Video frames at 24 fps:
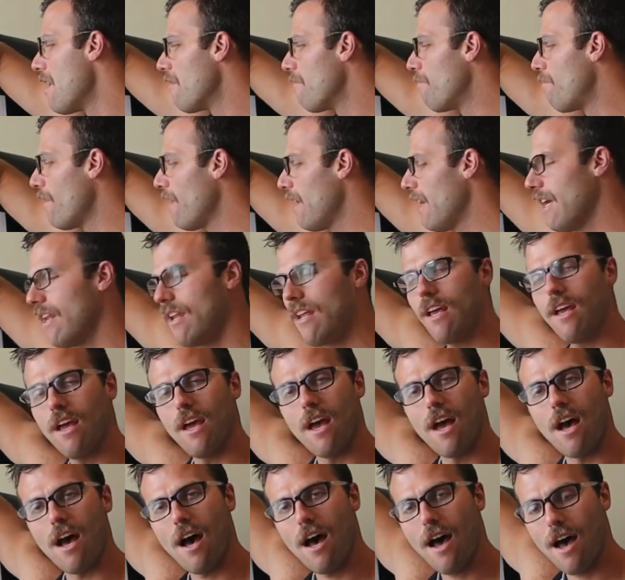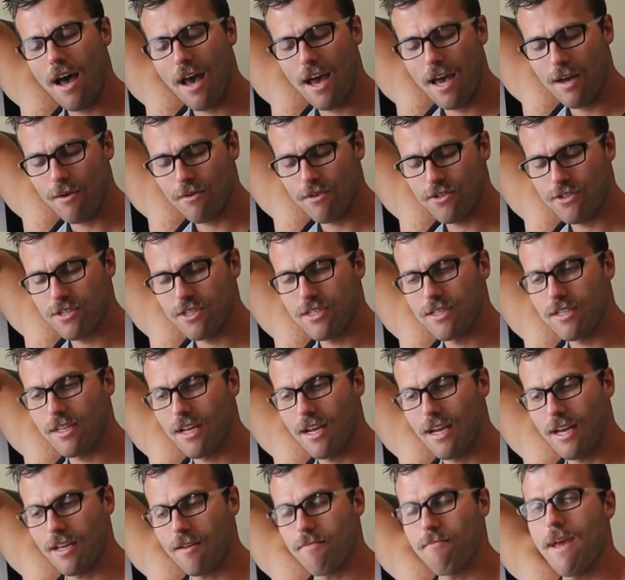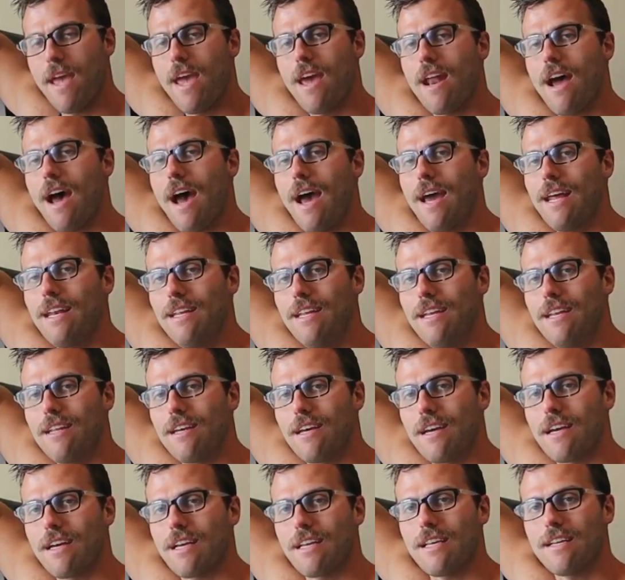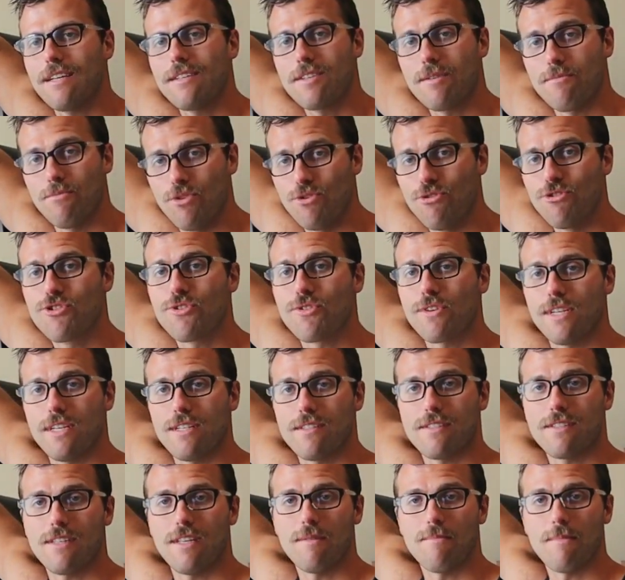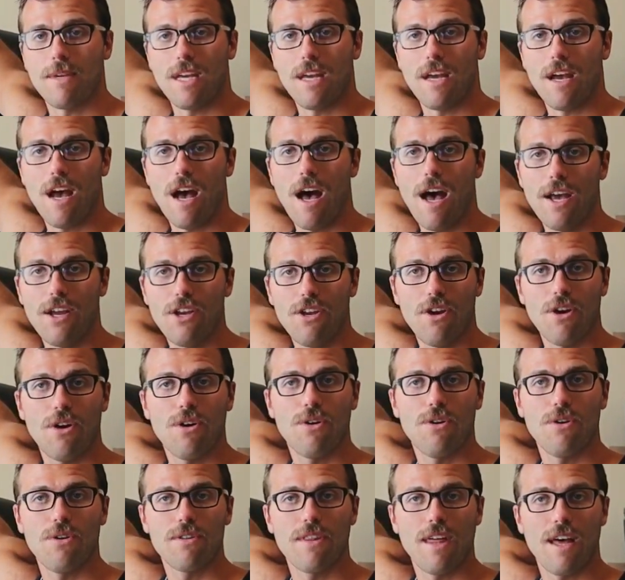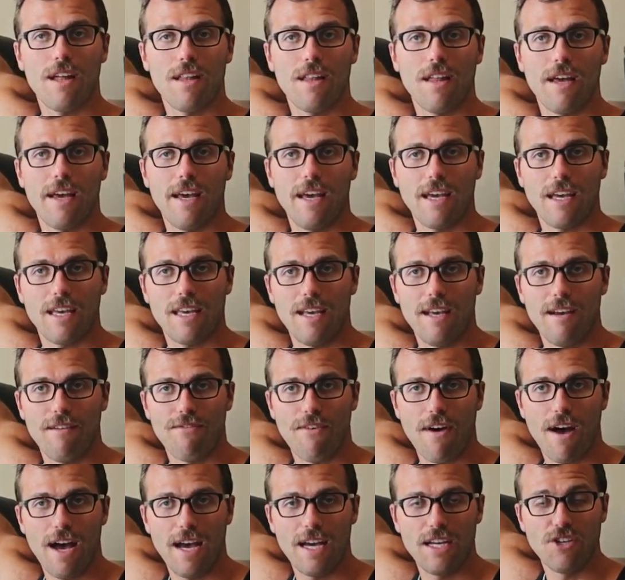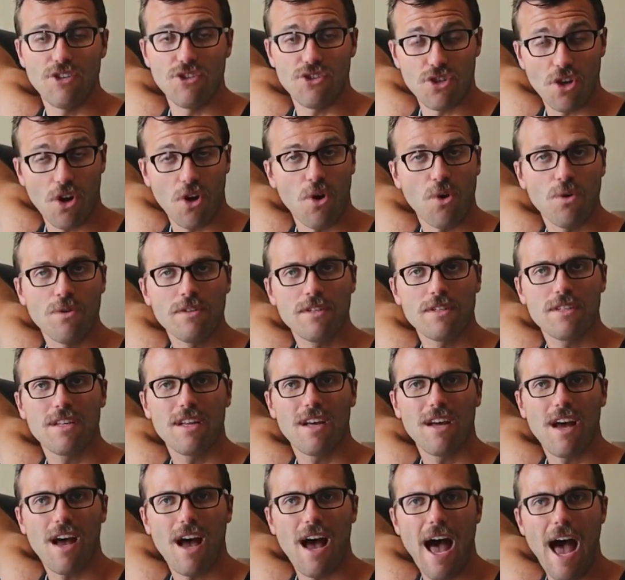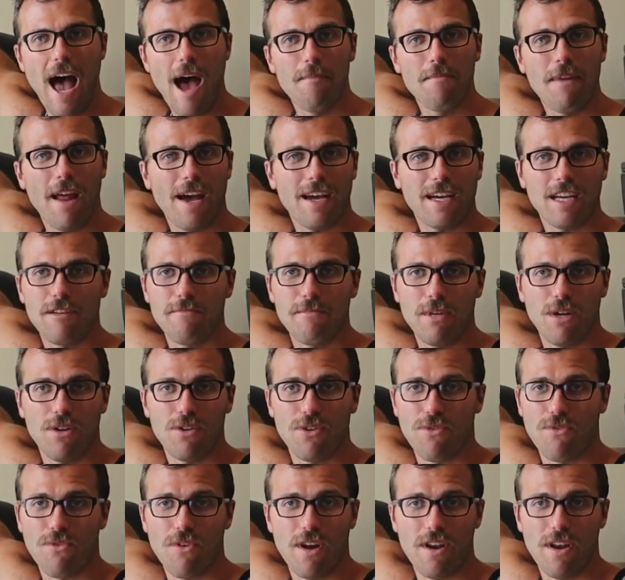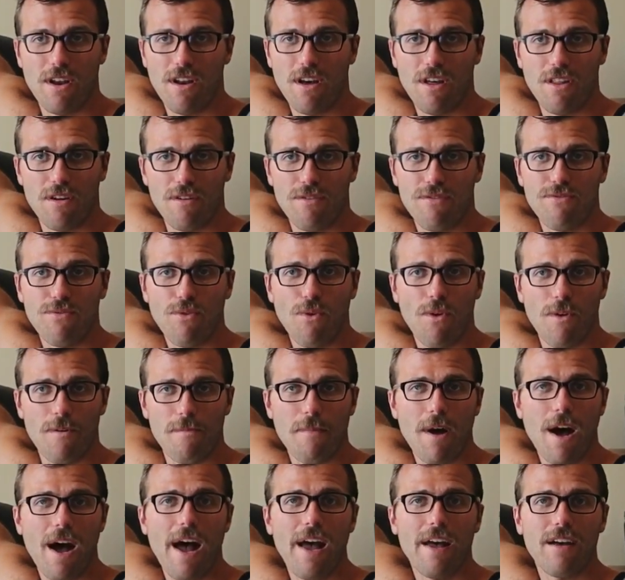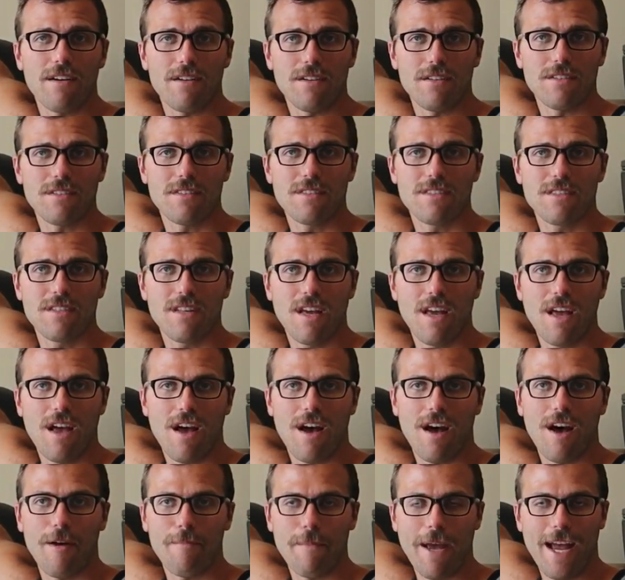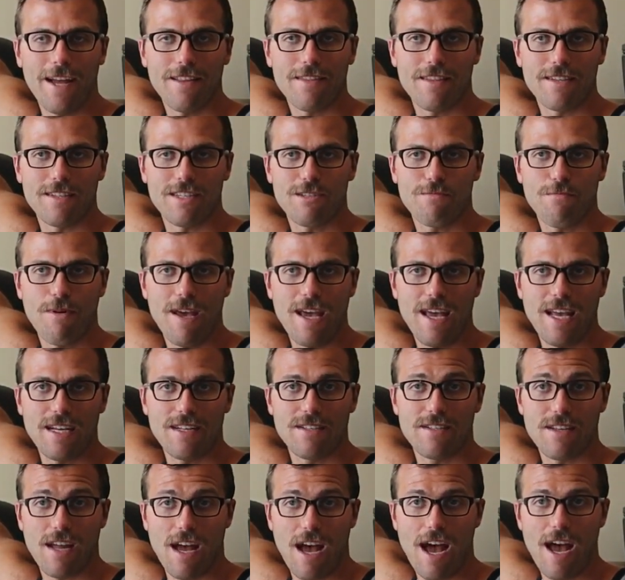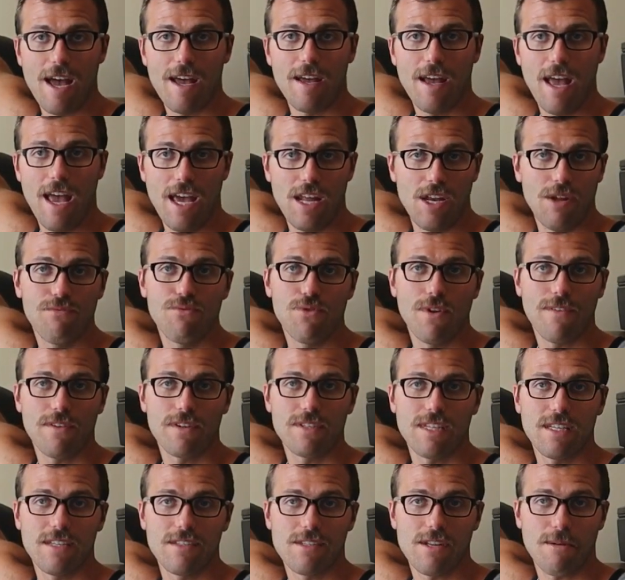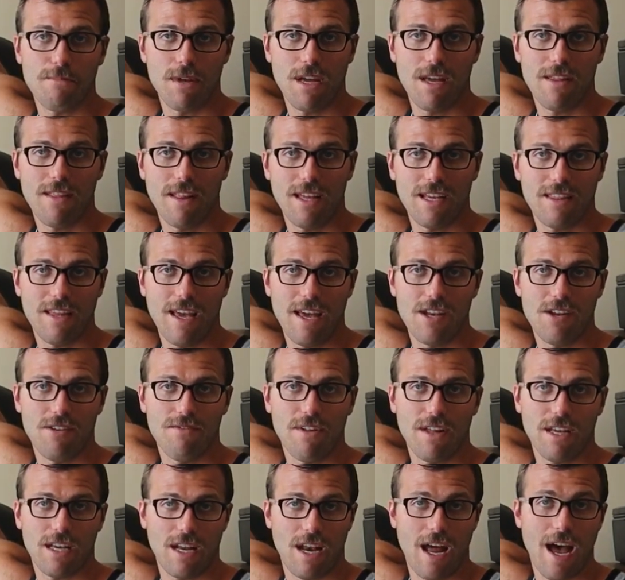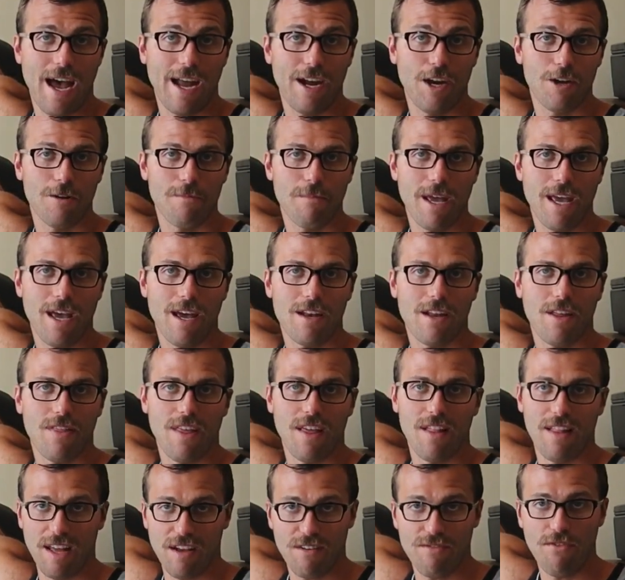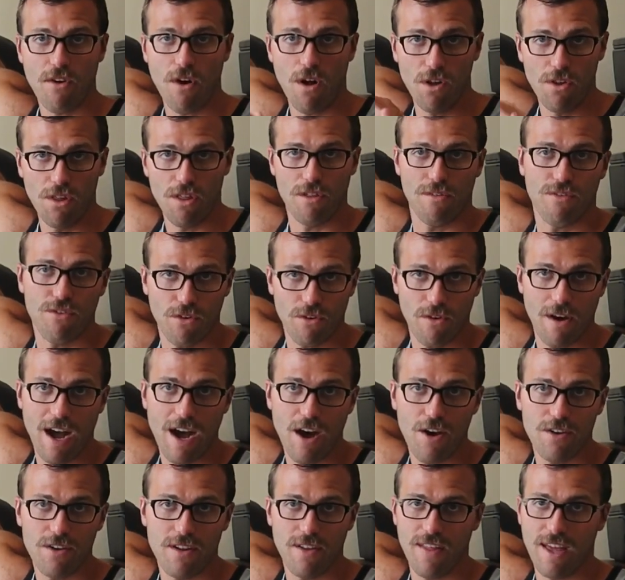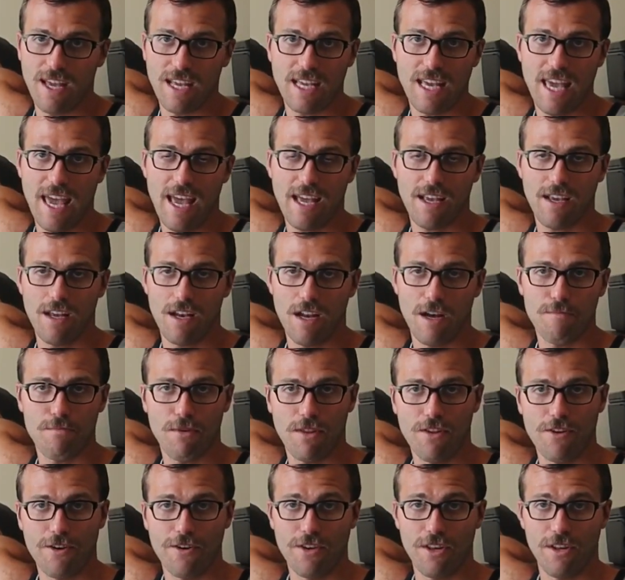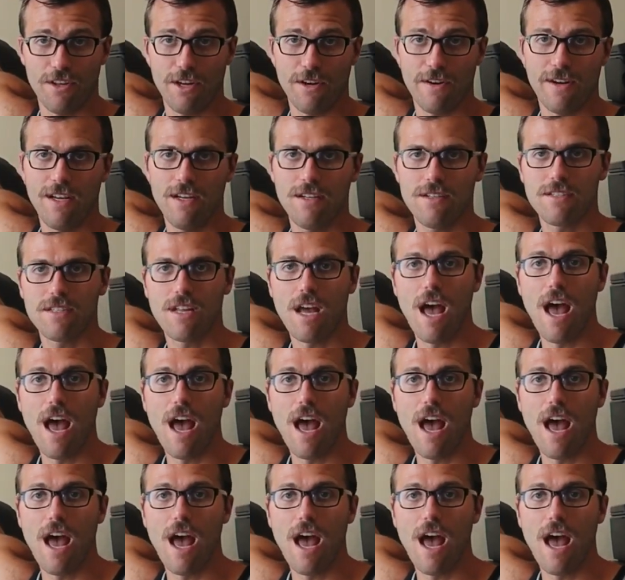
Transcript: But I was just like, man, I need to get some nutrients in me. I know that like if I don't, I'm not going to be able to run another 4 miles at this pace. And if you ever seen somebody at like the end of like an Ironman and they like fall to the ground and like can't get up and they're delirious,